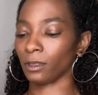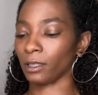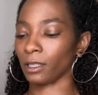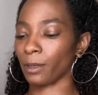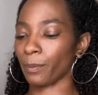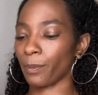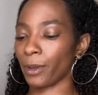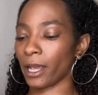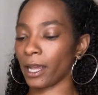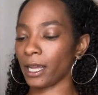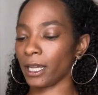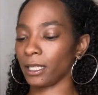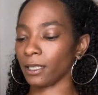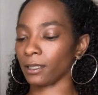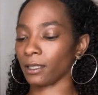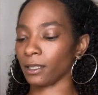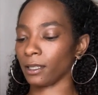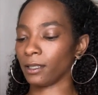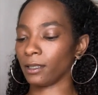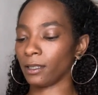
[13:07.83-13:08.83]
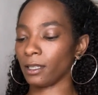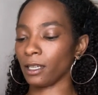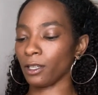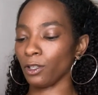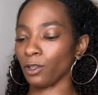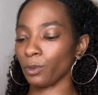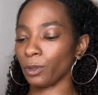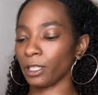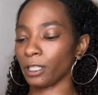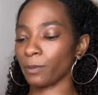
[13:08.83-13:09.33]
the paint and then
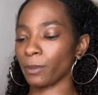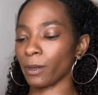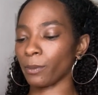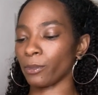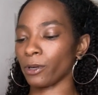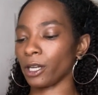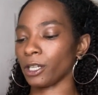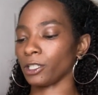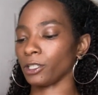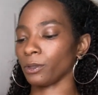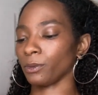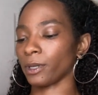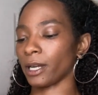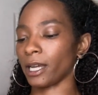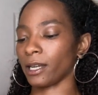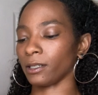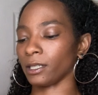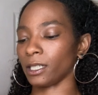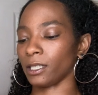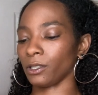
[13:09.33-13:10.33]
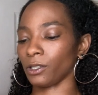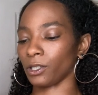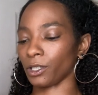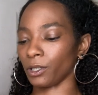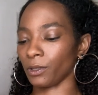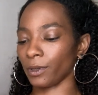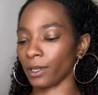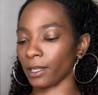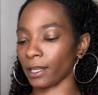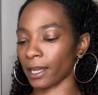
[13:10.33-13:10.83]
twist my brush around
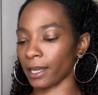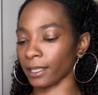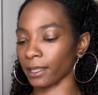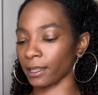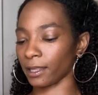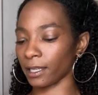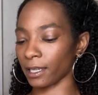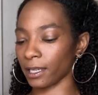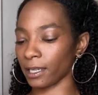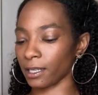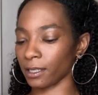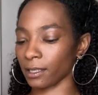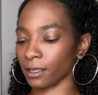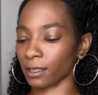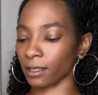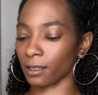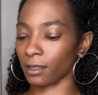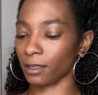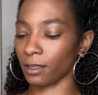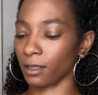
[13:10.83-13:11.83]
into it like this.